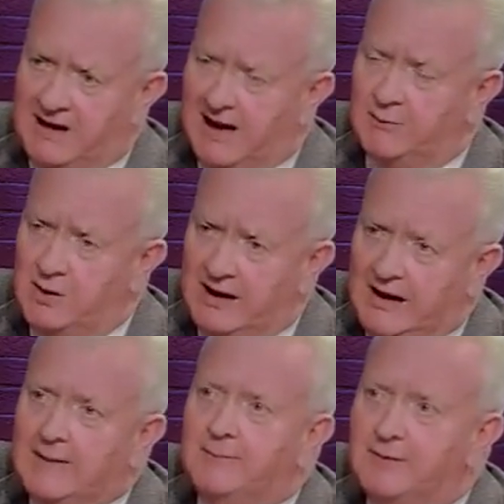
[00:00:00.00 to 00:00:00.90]
Can we
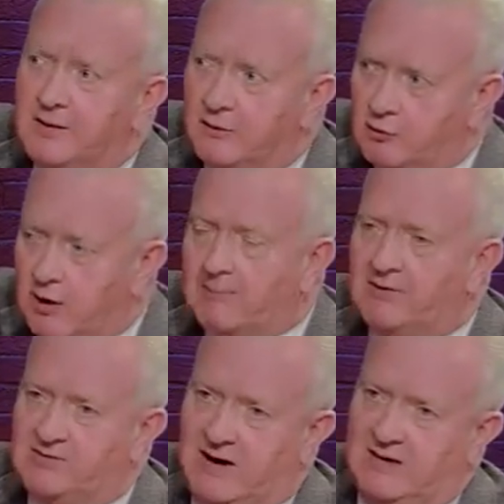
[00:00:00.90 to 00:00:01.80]

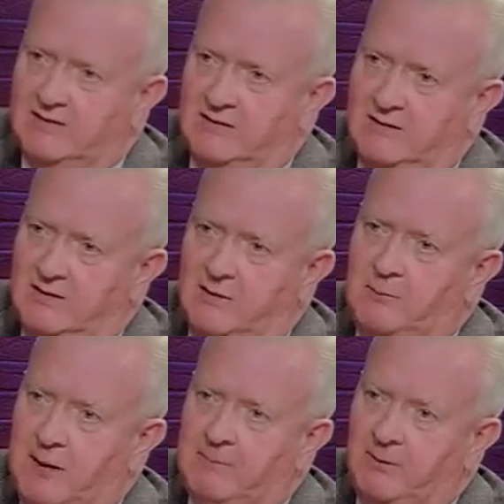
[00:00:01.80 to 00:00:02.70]
represent the
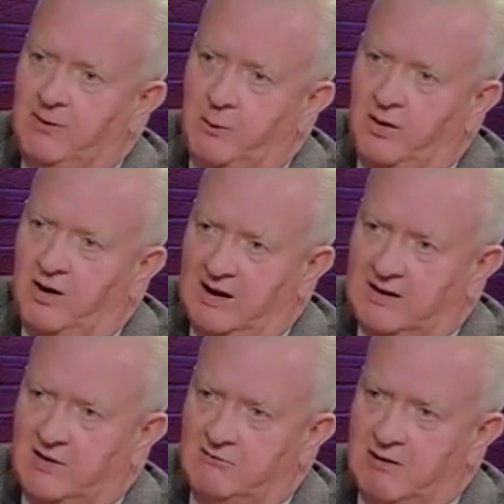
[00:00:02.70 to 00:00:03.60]
people that we're
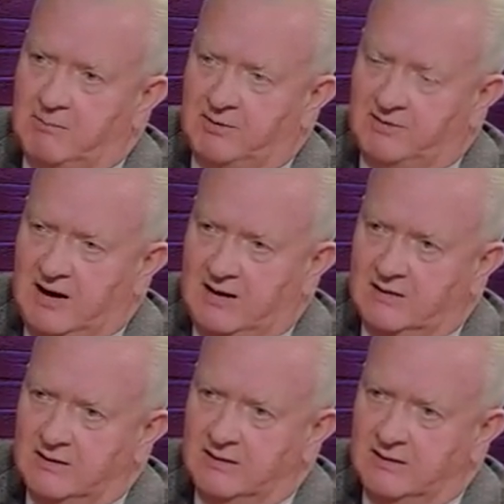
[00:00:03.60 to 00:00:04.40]
elected to represent?